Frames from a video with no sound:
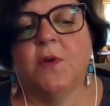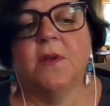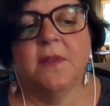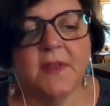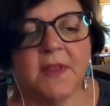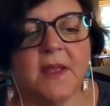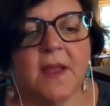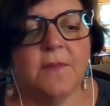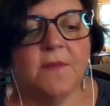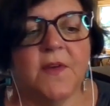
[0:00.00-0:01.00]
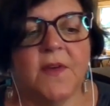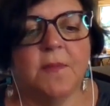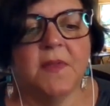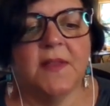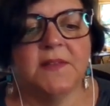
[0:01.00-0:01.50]
currently I'm very
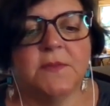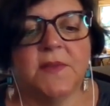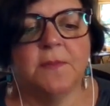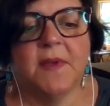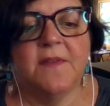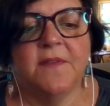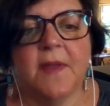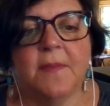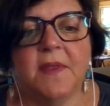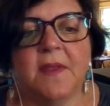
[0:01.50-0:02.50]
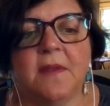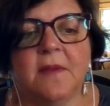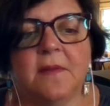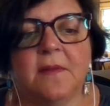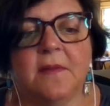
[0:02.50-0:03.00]
blessed with my family
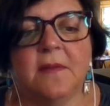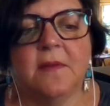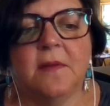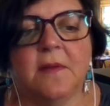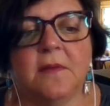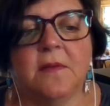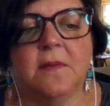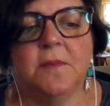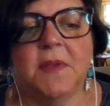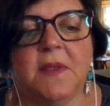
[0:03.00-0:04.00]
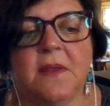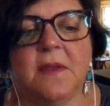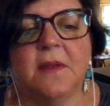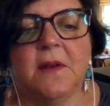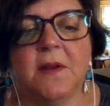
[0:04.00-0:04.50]

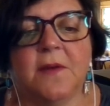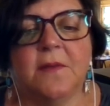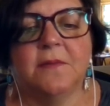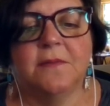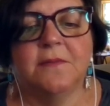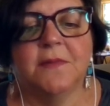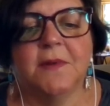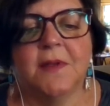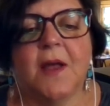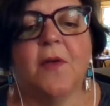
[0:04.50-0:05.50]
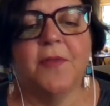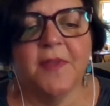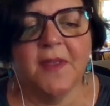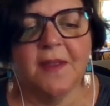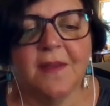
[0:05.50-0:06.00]
being,
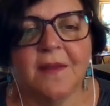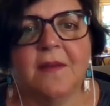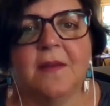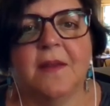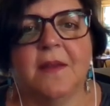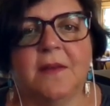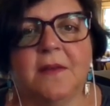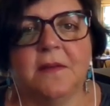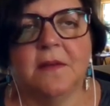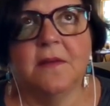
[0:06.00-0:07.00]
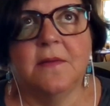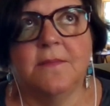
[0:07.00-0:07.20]
healthy, and